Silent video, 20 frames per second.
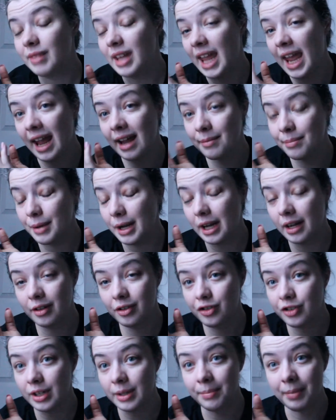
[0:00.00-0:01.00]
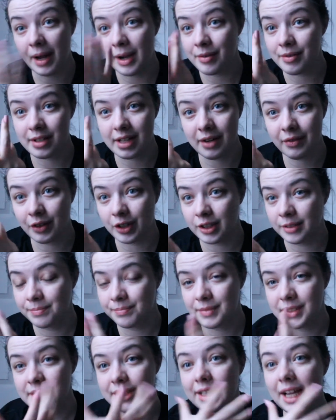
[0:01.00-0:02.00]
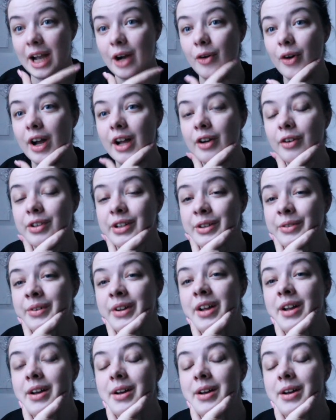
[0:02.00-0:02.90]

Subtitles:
camping trip. I was never a scout, I don't know.